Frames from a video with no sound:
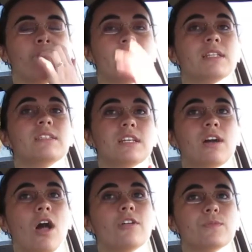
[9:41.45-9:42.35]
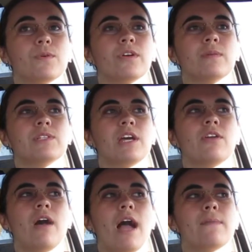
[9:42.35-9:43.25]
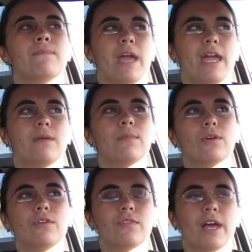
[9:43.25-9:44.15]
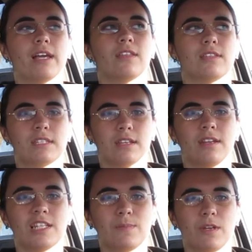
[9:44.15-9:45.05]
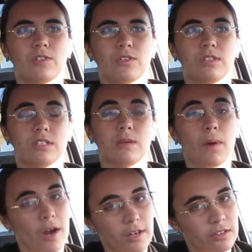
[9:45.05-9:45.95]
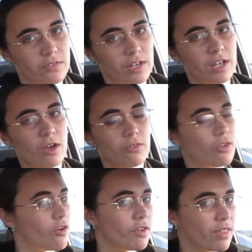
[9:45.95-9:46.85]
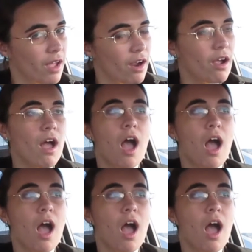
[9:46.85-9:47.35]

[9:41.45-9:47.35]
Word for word: For my Disney College Program channel, I may move like the Sunday special Disney Parks videos over there.